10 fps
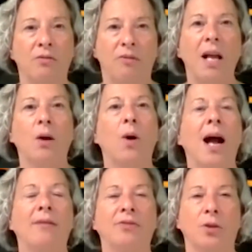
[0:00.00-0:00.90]
follow
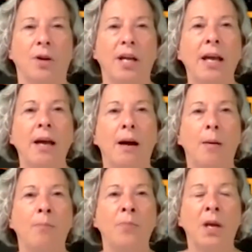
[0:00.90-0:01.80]
after
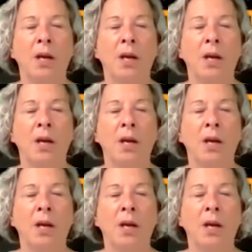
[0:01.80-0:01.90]
him